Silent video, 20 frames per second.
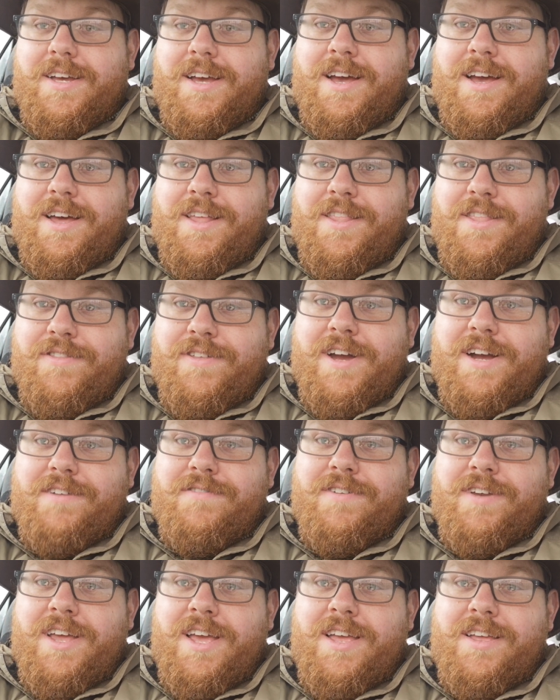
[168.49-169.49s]
uh, and
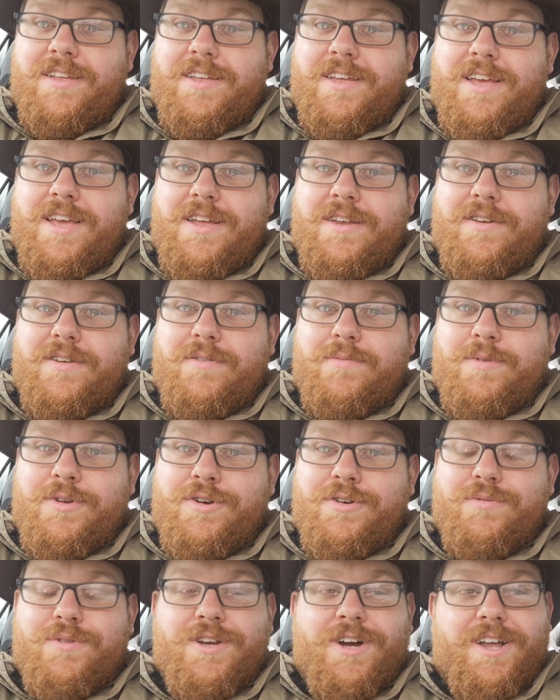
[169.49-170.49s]
thankfully, he
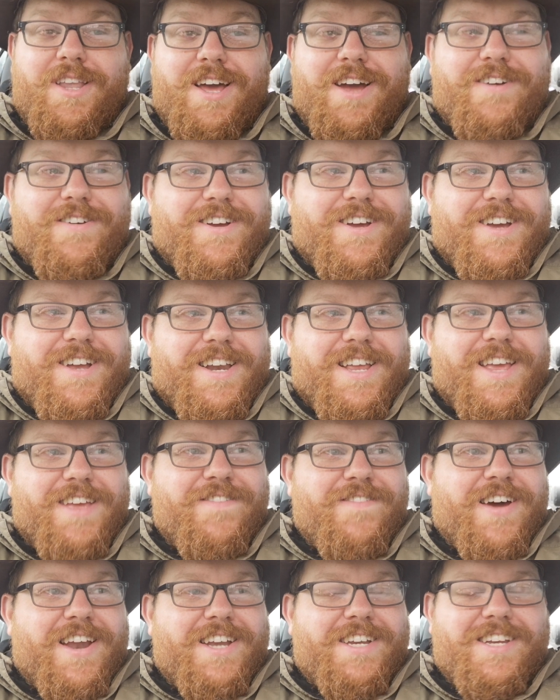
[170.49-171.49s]
because we got there early, he
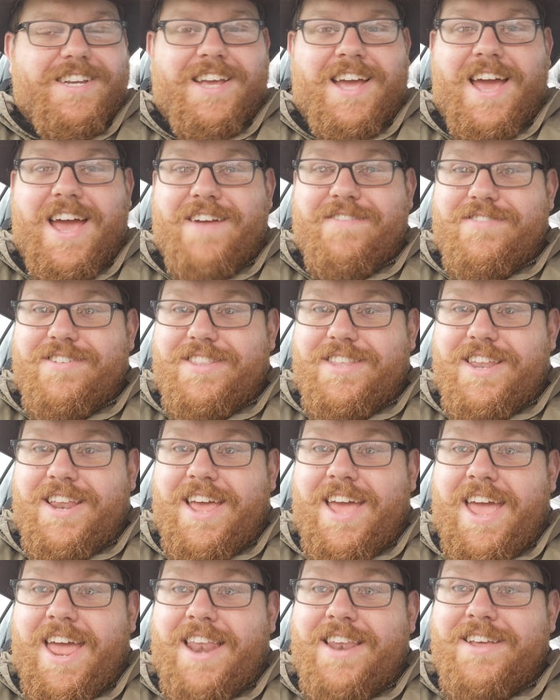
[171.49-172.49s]
managed to get everything
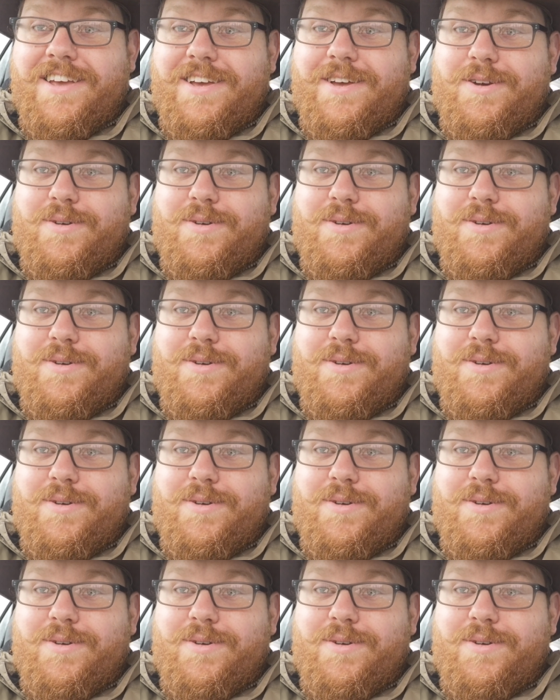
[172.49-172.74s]
in